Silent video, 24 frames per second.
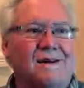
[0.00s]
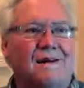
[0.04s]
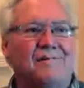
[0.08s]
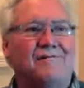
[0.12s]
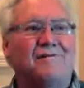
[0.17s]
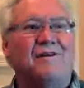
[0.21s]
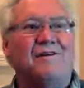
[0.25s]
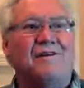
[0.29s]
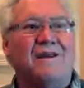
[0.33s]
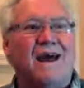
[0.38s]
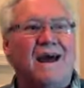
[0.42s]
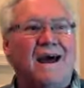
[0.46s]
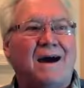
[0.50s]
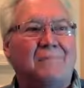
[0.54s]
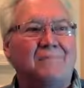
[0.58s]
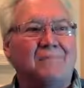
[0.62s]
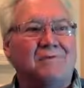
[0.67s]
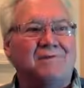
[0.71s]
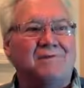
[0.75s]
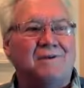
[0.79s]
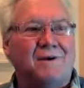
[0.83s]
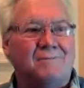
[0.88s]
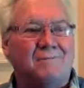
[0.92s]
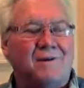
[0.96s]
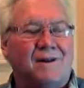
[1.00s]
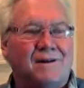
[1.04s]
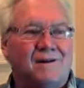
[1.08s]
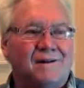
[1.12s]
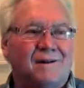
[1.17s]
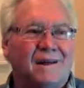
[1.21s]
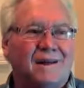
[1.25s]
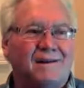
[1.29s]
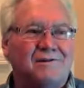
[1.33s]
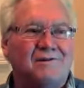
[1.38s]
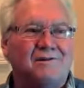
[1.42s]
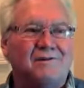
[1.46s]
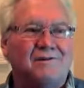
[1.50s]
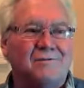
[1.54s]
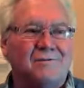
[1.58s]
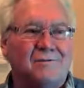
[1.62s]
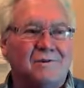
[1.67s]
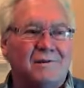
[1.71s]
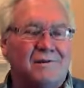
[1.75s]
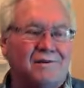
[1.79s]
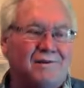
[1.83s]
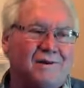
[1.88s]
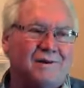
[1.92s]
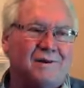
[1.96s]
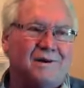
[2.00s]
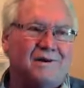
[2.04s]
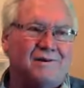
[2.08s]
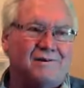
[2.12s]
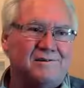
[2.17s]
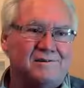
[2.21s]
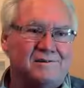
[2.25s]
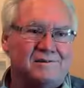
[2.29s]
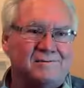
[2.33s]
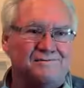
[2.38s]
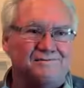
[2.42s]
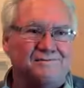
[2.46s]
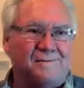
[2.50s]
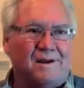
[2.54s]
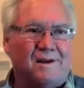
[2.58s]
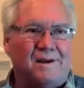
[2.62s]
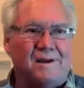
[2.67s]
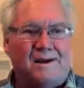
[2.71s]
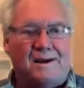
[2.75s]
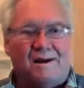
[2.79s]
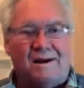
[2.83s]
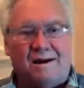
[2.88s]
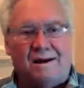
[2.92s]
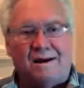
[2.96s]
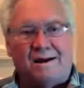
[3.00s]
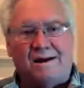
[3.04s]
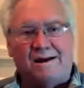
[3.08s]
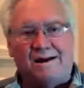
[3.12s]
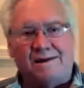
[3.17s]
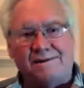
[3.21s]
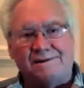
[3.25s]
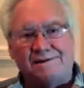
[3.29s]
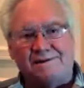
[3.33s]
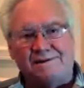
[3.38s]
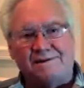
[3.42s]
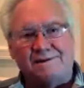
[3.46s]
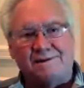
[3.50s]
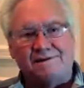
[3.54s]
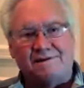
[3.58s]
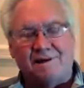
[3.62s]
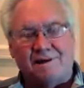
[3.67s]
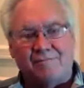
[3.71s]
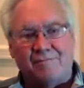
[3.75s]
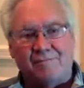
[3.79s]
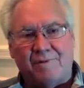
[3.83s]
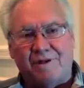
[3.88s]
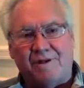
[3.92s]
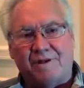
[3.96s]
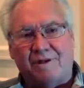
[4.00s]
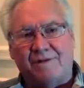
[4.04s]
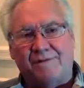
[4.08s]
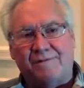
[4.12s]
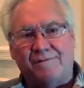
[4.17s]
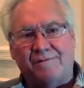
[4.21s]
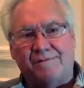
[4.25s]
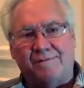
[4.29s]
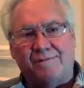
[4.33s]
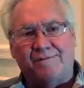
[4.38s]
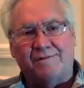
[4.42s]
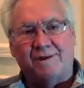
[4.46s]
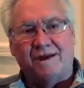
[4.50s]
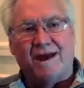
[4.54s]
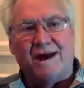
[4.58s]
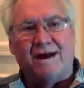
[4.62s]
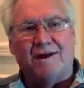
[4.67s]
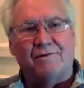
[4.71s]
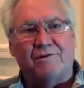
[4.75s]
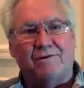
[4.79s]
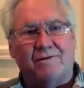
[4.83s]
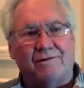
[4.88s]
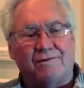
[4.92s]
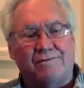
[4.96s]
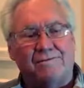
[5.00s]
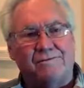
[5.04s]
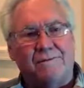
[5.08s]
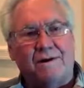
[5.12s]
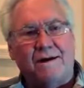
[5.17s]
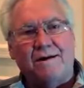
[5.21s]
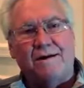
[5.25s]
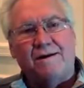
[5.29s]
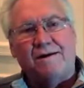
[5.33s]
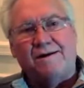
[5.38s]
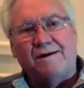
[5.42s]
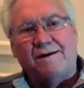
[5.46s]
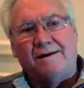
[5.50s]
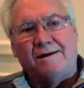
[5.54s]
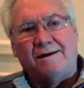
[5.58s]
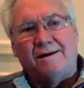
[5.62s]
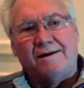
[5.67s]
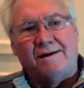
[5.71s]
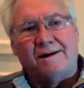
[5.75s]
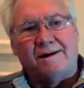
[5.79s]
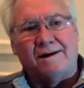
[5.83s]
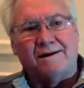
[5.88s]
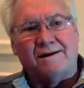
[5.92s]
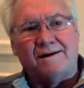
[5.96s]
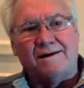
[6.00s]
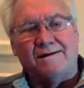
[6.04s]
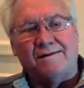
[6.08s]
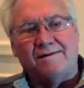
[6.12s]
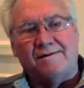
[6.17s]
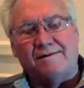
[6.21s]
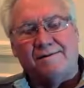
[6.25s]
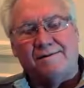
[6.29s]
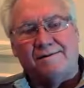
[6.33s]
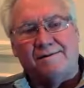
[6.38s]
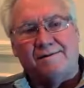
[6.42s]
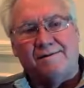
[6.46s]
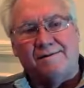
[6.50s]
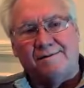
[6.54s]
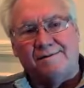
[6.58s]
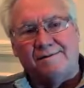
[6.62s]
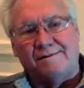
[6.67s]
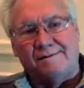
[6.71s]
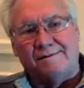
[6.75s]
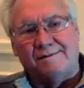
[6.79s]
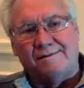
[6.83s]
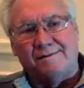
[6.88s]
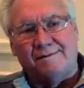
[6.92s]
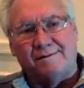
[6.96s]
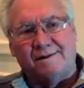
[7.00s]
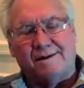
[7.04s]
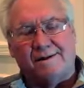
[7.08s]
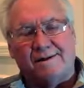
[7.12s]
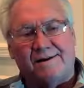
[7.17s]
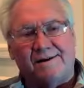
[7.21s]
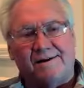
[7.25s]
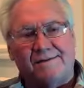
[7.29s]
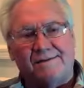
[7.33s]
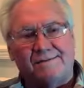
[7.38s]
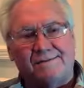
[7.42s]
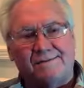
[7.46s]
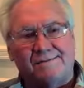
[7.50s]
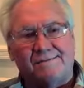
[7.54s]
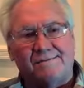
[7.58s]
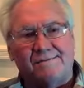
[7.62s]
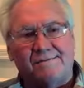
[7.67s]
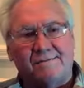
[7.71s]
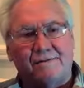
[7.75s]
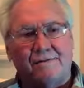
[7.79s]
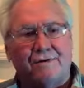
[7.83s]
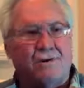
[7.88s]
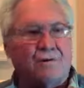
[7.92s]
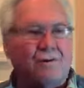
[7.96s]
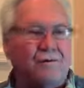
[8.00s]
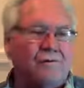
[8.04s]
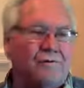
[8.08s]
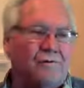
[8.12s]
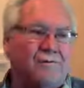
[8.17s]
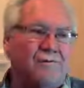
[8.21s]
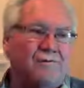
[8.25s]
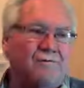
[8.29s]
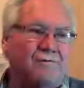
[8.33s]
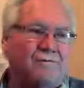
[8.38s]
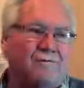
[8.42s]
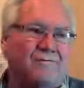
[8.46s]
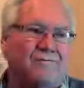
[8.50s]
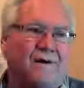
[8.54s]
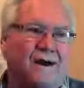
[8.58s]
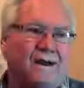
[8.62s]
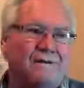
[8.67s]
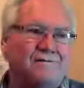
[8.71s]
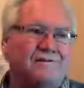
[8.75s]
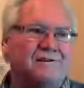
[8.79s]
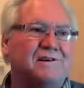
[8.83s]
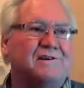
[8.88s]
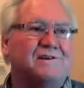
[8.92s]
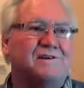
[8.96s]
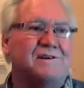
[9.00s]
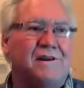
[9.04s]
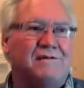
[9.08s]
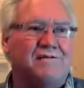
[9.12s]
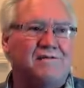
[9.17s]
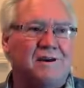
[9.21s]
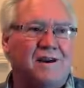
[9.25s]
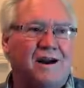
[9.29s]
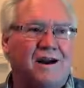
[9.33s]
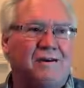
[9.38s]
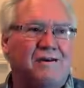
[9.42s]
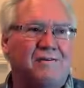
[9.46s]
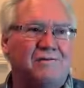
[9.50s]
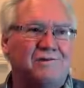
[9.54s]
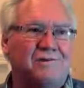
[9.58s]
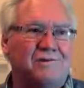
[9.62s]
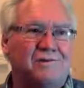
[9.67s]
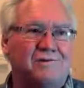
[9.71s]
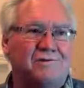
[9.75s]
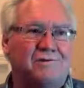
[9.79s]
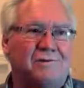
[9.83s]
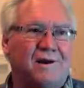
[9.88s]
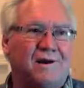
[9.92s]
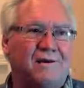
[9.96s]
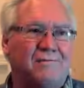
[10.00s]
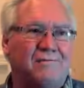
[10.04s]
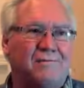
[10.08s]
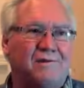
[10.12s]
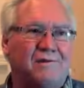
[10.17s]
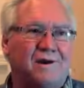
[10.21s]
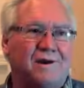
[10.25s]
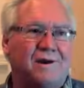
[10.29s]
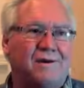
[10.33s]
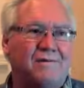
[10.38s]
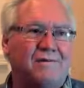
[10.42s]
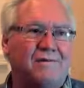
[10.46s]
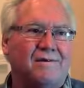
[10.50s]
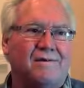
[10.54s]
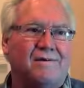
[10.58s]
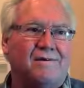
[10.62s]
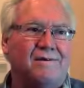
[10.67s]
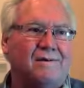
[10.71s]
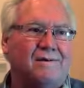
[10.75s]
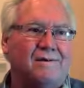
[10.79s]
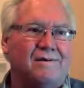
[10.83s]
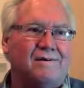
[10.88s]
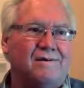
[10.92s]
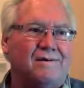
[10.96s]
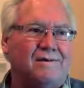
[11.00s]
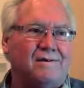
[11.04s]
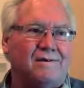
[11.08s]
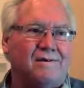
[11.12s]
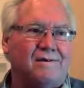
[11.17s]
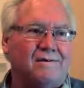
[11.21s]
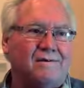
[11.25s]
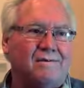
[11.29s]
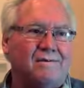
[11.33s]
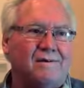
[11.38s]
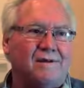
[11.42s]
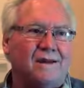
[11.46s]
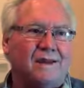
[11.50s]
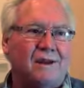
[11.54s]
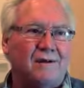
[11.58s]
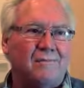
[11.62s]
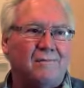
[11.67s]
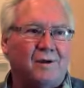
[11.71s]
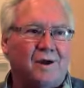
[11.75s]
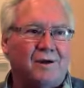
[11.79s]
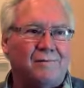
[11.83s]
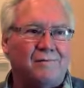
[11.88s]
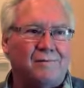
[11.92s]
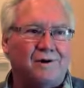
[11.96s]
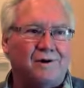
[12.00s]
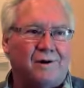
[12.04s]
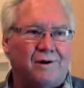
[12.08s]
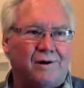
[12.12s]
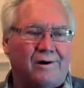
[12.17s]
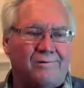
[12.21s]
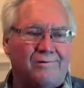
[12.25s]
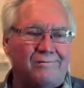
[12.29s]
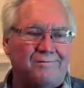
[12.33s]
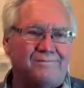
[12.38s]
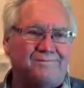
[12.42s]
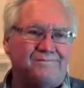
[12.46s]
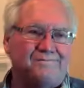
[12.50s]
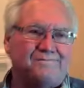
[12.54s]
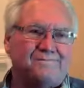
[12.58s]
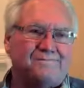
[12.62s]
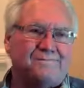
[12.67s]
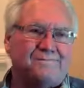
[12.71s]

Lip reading: have to nap or something like that to do anything else. Since I've been on the aloe, I can go 5, 6, 7 hours straight without any problem at all.